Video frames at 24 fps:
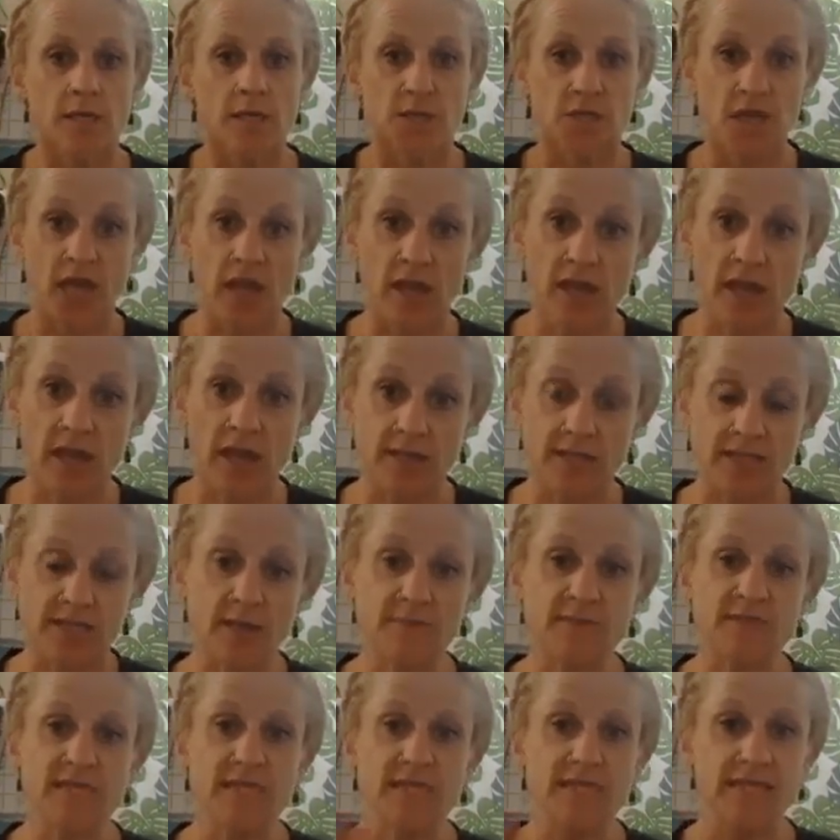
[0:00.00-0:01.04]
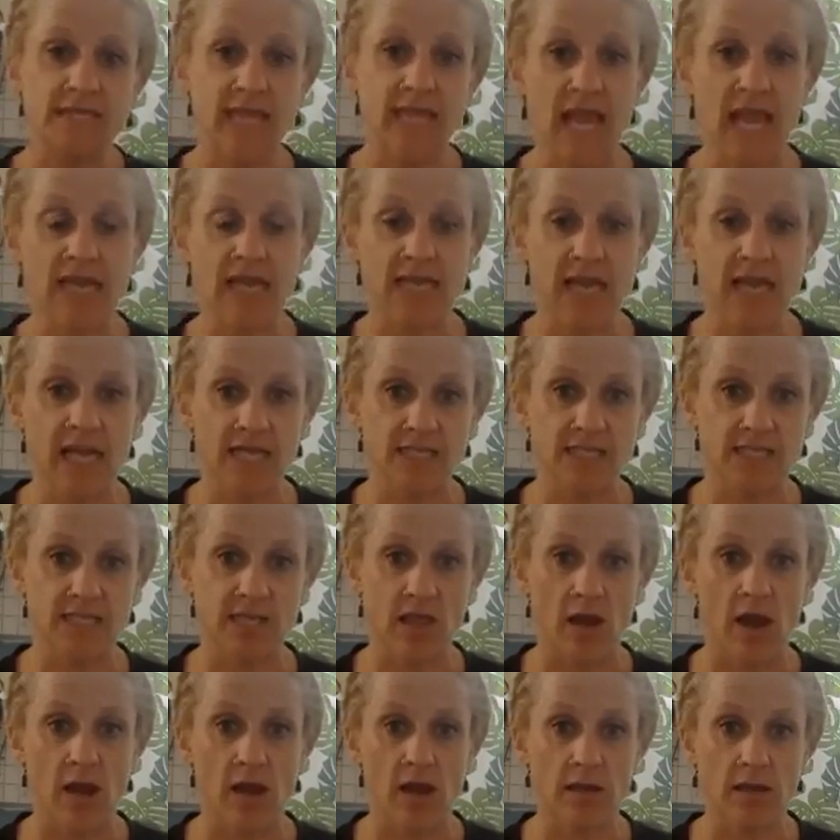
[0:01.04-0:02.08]
Childcare subsidies and Head
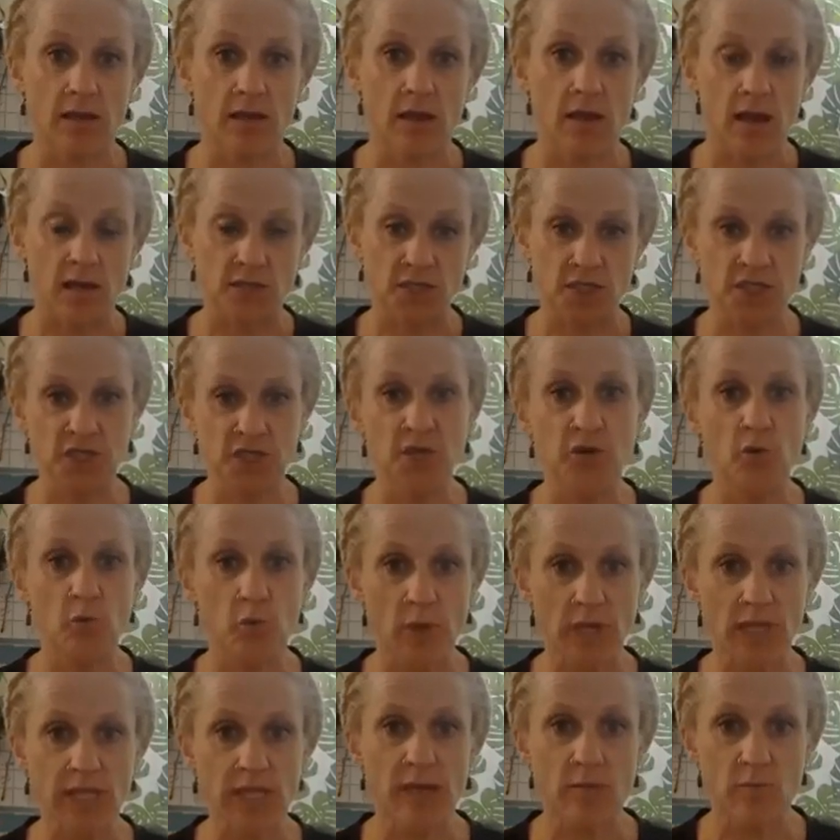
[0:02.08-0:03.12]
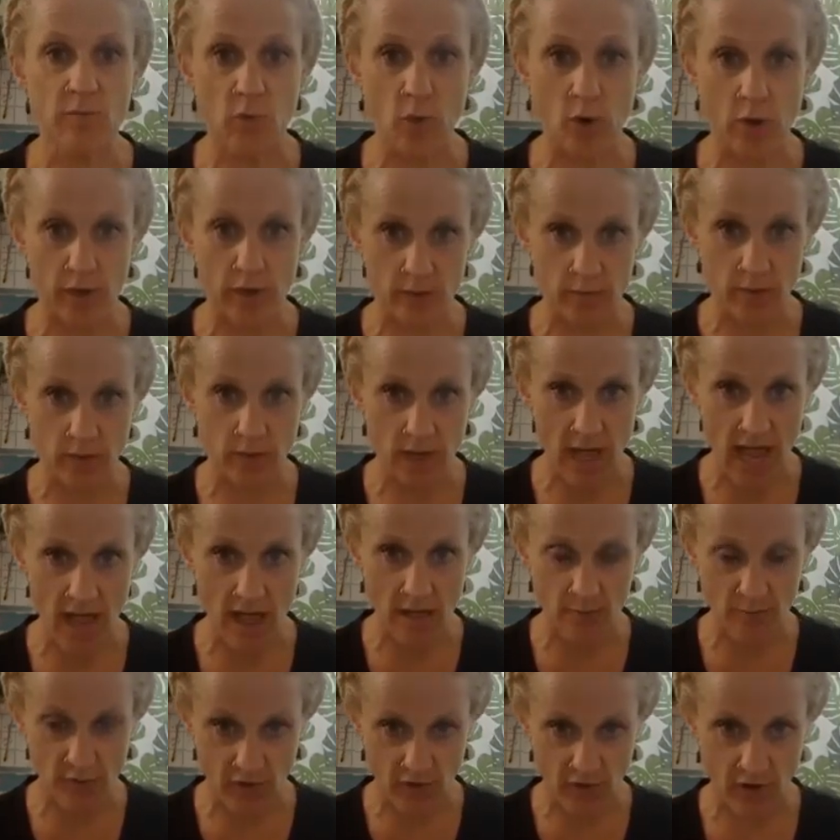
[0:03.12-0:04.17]
Start are two really important
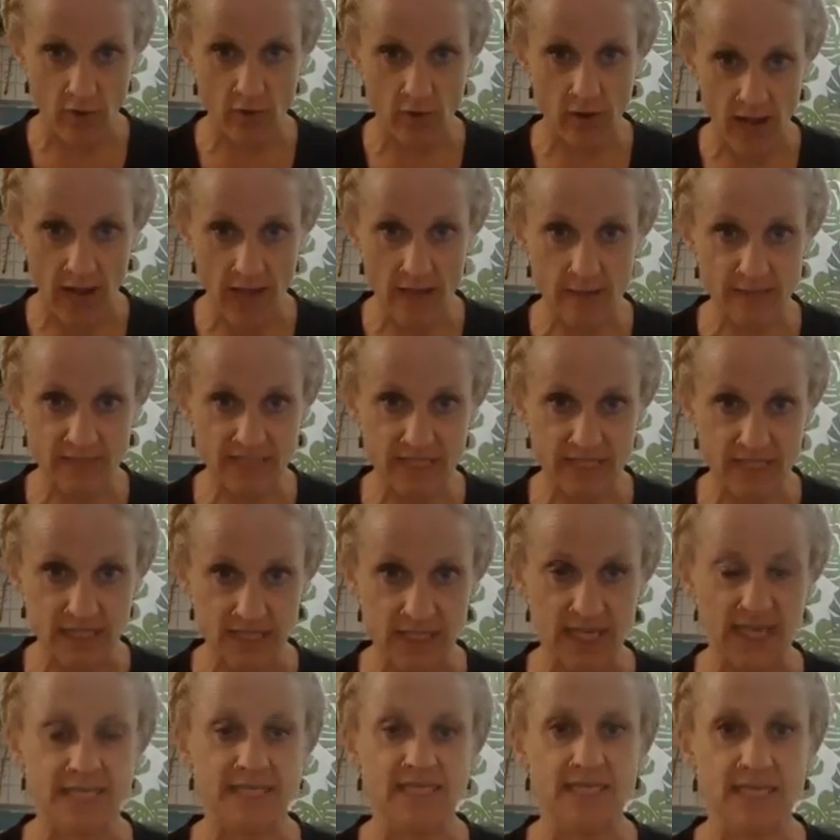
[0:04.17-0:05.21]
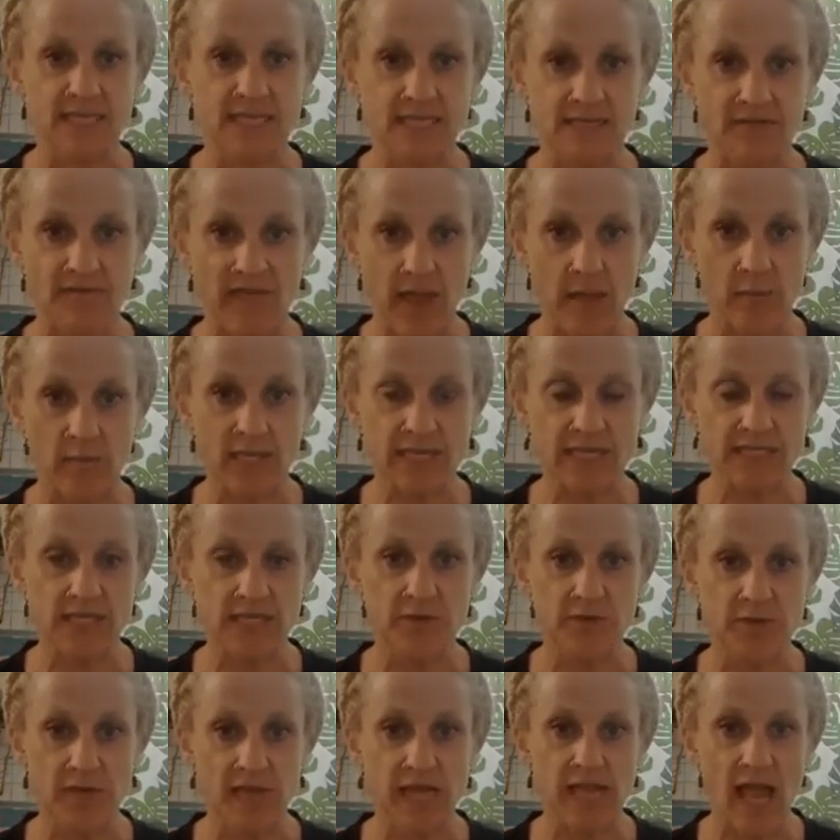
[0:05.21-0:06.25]
programs to assist families
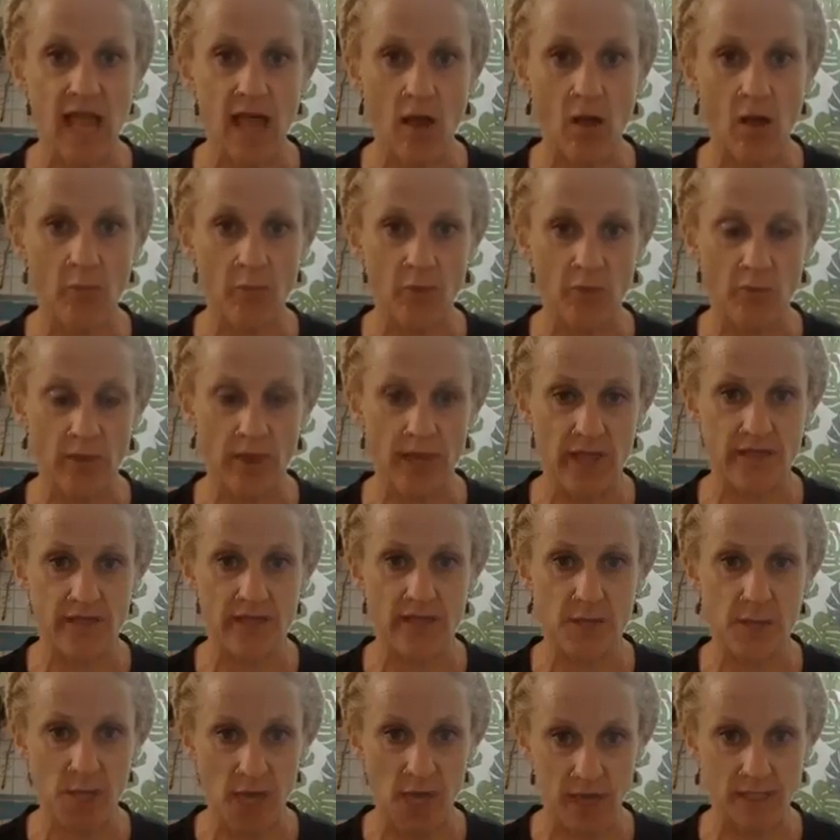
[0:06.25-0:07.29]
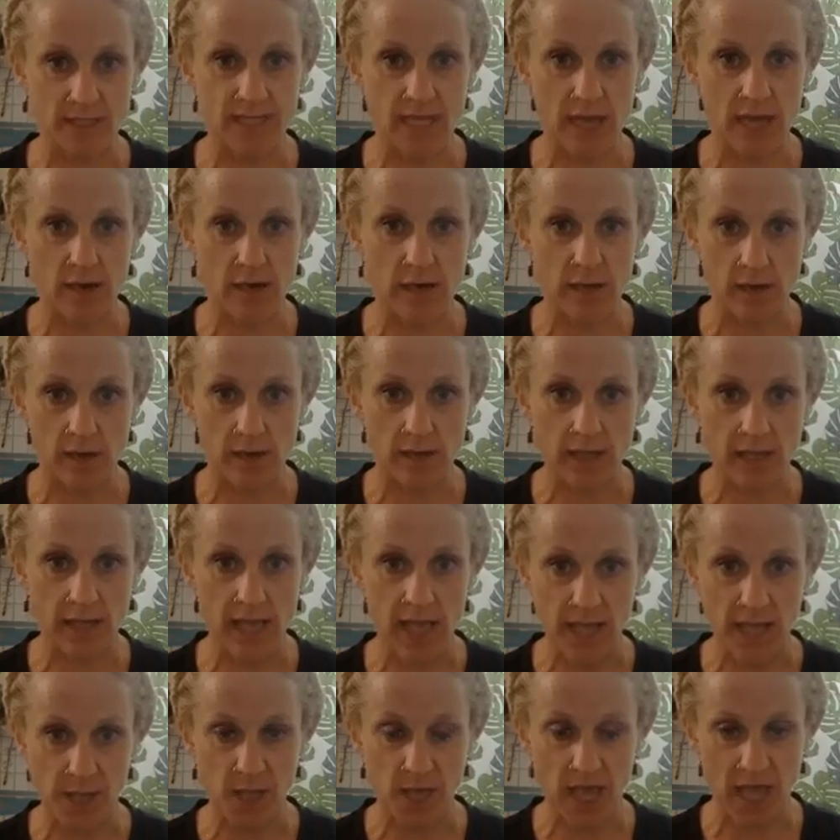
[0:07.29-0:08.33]
who need help with childcare and
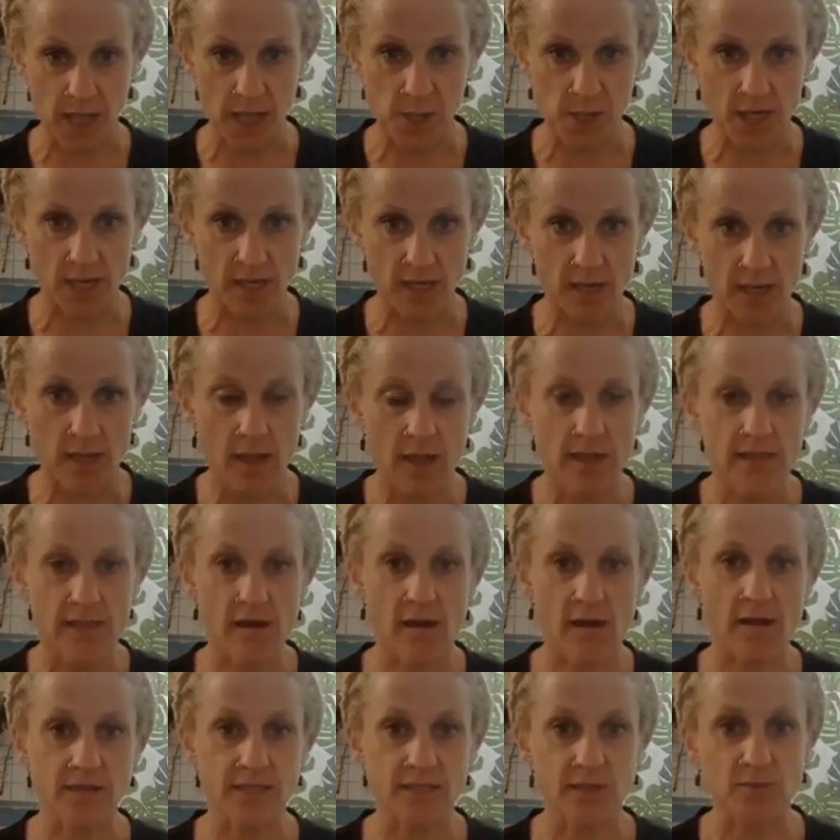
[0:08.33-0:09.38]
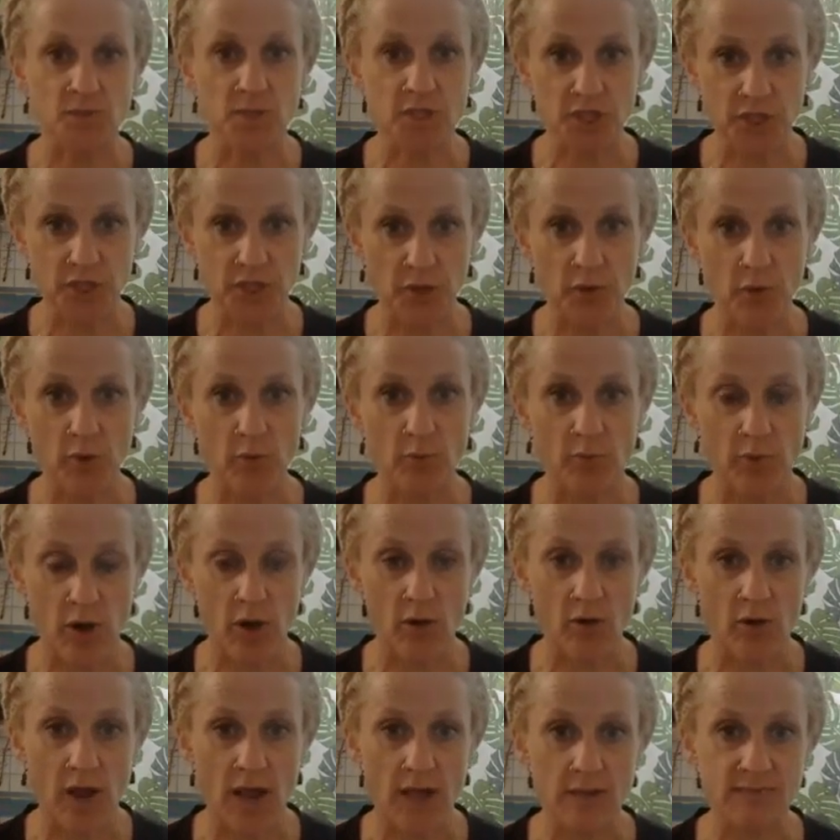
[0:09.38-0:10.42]
early education. There are also two
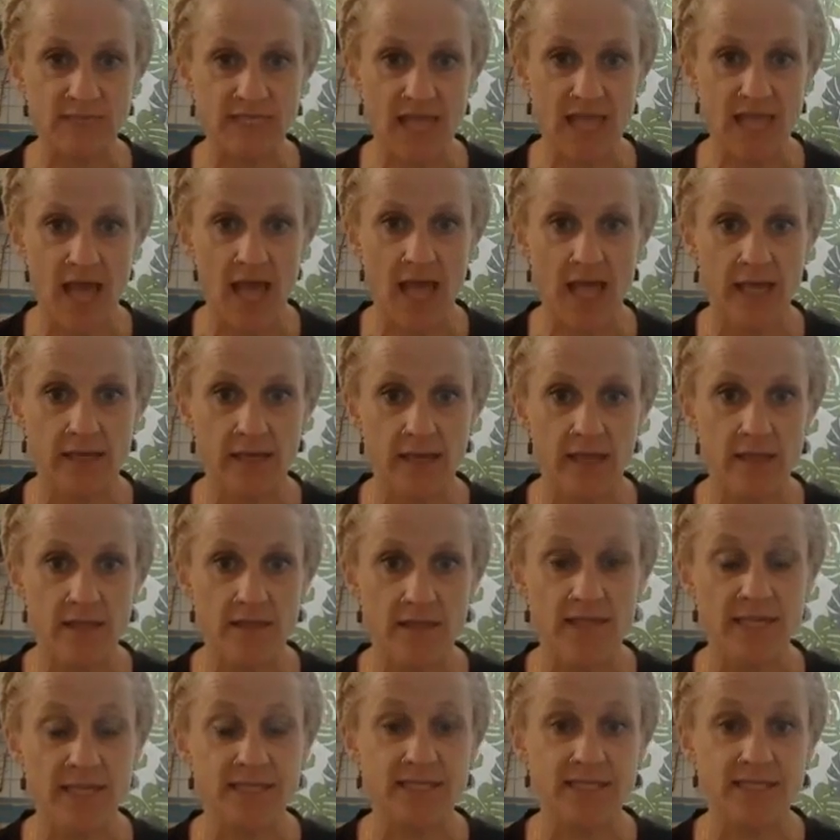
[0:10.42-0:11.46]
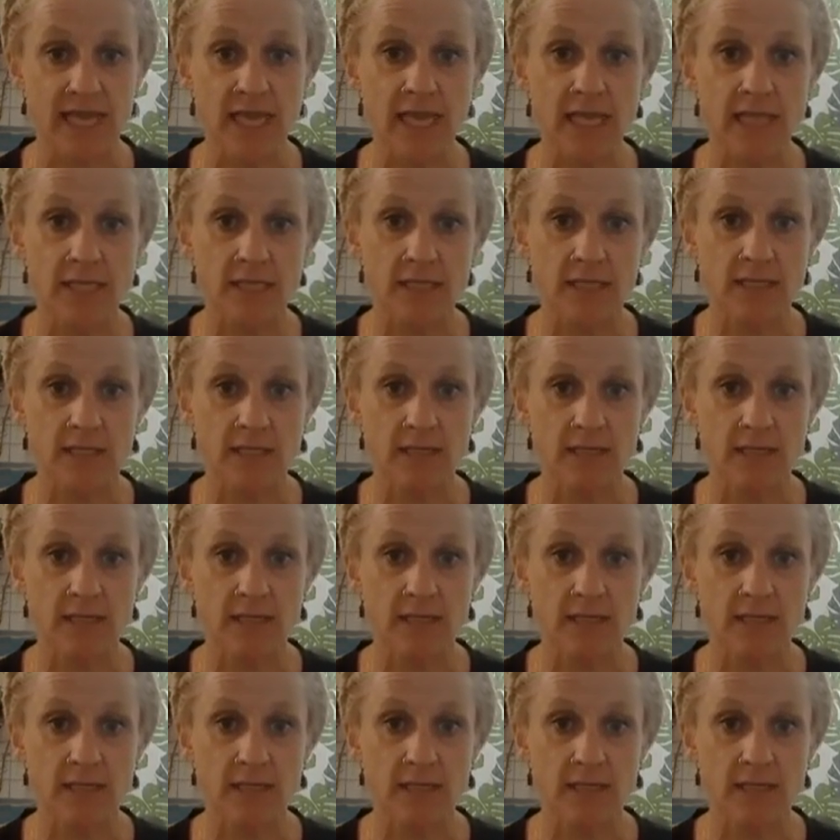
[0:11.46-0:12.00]
programs that the state